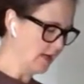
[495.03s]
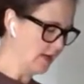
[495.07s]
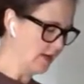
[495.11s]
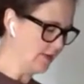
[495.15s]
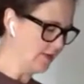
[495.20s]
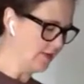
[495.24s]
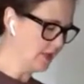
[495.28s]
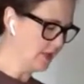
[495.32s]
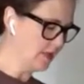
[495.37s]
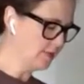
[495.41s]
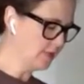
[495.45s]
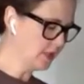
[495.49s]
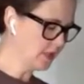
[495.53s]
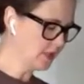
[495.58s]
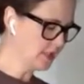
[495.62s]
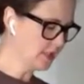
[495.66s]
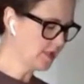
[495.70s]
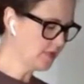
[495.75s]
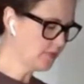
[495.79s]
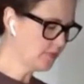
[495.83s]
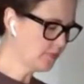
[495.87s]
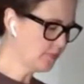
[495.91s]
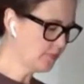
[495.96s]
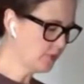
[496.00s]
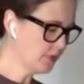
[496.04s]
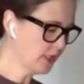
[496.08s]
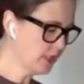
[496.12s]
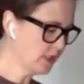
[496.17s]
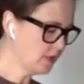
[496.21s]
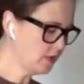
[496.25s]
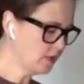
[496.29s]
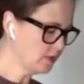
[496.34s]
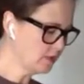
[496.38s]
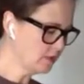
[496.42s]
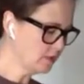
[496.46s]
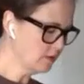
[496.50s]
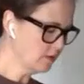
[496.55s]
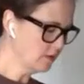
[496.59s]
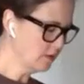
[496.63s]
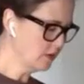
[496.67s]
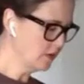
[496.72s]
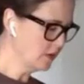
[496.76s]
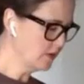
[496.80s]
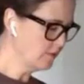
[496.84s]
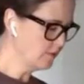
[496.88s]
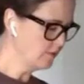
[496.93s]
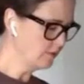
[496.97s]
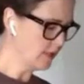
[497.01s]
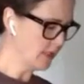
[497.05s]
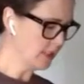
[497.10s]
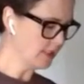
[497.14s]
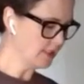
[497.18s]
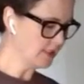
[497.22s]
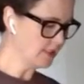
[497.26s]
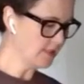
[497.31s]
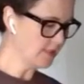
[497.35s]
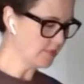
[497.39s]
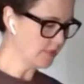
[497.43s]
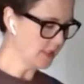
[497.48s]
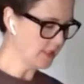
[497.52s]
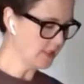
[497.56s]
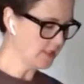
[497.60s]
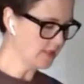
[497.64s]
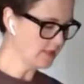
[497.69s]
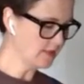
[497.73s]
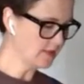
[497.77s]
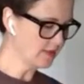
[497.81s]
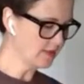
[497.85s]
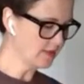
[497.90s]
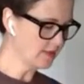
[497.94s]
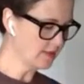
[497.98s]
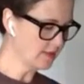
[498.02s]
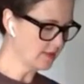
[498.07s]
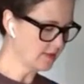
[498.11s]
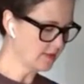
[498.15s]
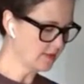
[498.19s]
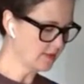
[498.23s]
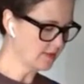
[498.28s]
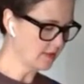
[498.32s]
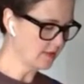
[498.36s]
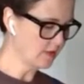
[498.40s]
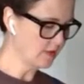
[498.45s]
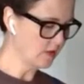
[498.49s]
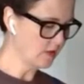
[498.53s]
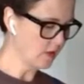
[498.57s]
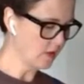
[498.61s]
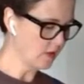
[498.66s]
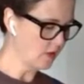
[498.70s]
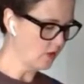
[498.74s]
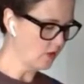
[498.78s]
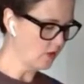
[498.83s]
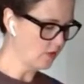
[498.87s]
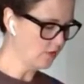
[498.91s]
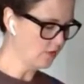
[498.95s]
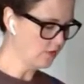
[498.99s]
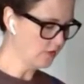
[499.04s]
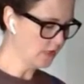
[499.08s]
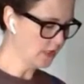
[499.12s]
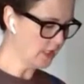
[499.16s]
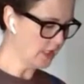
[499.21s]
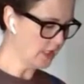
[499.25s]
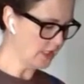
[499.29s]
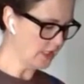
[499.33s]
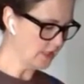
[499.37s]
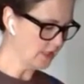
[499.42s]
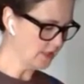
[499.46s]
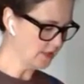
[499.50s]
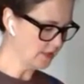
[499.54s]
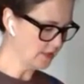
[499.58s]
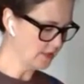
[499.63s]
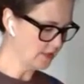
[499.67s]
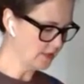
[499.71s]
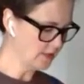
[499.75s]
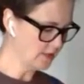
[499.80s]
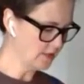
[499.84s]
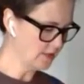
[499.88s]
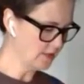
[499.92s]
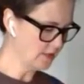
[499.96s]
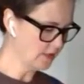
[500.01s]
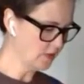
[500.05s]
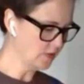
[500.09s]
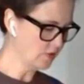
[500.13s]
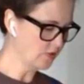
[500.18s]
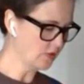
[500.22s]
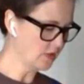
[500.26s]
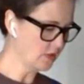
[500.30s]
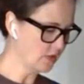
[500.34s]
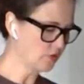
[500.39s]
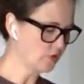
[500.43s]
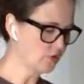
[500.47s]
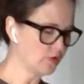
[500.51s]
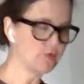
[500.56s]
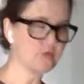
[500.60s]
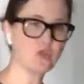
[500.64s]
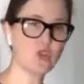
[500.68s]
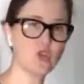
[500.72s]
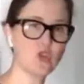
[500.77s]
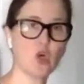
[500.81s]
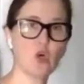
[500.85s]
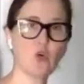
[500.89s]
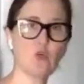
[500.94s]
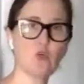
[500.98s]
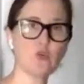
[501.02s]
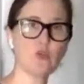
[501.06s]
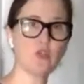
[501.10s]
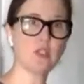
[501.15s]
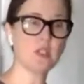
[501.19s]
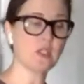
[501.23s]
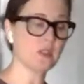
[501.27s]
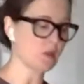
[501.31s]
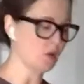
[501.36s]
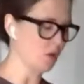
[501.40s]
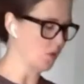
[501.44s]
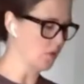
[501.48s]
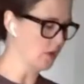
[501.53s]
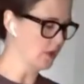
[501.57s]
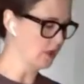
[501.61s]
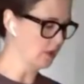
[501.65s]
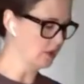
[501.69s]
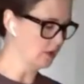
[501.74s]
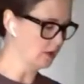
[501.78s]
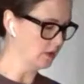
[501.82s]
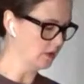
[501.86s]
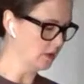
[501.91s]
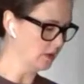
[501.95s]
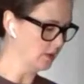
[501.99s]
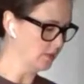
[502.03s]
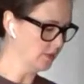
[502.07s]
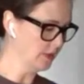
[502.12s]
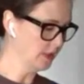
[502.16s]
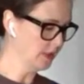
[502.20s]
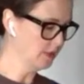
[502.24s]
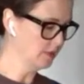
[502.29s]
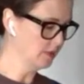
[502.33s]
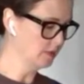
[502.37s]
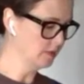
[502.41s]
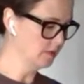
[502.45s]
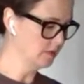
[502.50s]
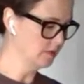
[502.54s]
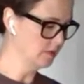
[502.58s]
And then I'm going to sprinkle my spices over the onions so they sort of toast in the oil a little bit.